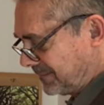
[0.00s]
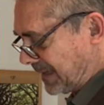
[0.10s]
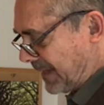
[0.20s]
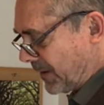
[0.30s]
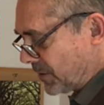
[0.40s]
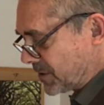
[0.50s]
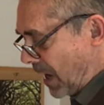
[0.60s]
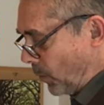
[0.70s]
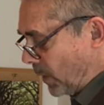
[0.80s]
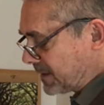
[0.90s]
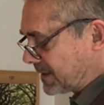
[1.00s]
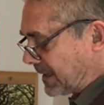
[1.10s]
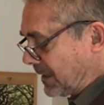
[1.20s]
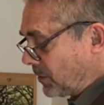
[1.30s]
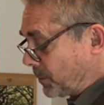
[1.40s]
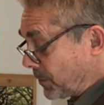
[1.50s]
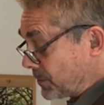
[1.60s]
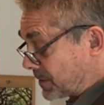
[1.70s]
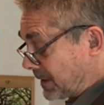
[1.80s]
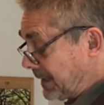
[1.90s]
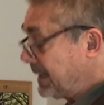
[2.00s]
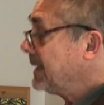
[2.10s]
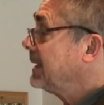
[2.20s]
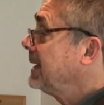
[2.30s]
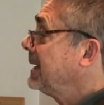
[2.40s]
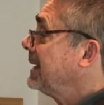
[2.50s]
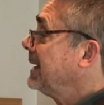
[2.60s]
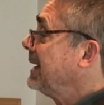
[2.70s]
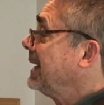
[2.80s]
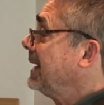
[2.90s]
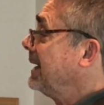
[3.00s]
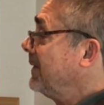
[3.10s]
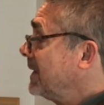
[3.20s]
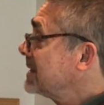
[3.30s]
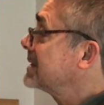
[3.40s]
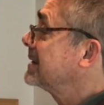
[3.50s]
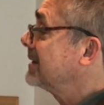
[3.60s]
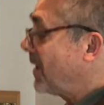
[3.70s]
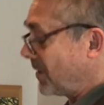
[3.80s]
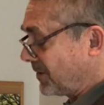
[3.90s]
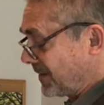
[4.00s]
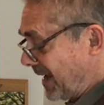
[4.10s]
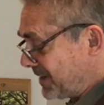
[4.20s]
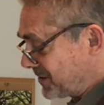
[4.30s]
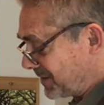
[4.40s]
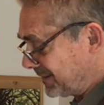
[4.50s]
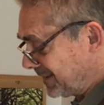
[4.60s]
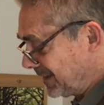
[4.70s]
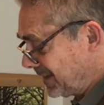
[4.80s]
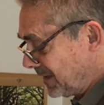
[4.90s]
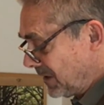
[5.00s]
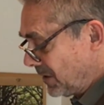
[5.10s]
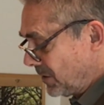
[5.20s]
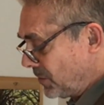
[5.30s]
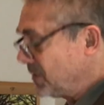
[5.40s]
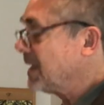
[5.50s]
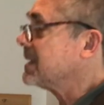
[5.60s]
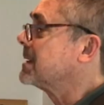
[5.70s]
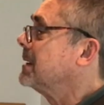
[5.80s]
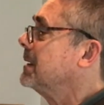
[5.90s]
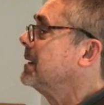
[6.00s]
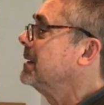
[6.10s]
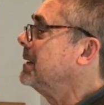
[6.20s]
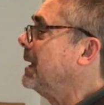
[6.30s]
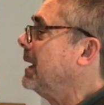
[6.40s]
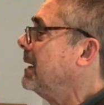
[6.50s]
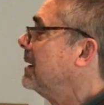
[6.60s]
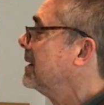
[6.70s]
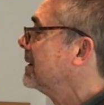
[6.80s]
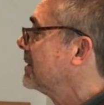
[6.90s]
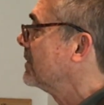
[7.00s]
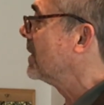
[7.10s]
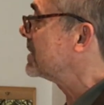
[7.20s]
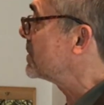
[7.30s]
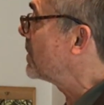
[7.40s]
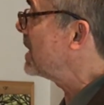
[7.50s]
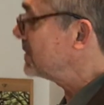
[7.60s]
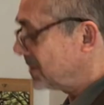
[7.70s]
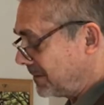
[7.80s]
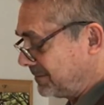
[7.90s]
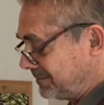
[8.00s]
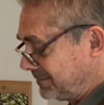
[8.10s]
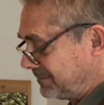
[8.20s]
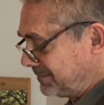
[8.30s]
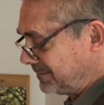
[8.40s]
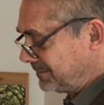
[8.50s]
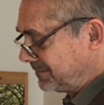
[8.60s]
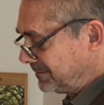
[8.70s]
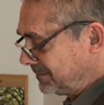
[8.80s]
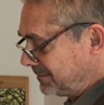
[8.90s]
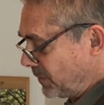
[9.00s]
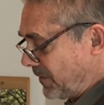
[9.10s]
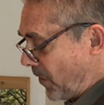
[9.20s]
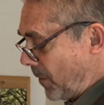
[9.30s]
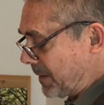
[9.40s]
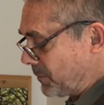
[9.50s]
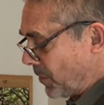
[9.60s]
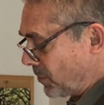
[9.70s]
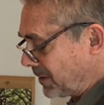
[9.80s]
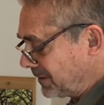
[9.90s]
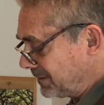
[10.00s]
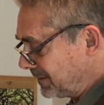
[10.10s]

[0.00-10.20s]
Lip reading: And there is not one single person in this congregation who doesn't need restoration. We've all been broken.